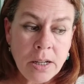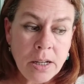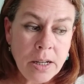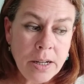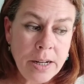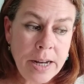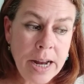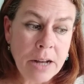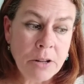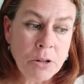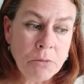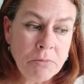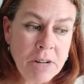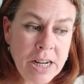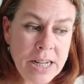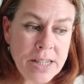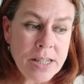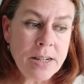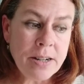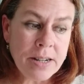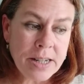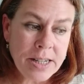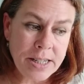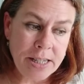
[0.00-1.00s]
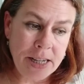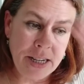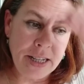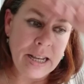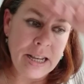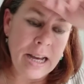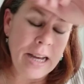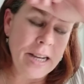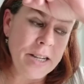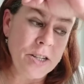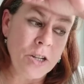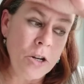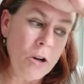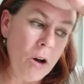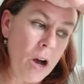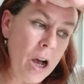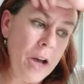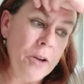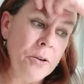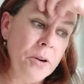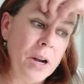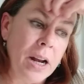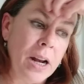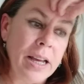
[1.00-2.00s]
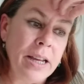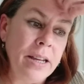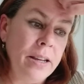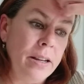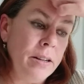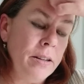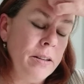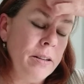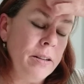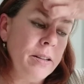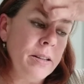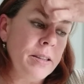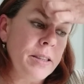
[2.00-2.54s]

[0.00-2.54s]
Now, the reason I see that is not only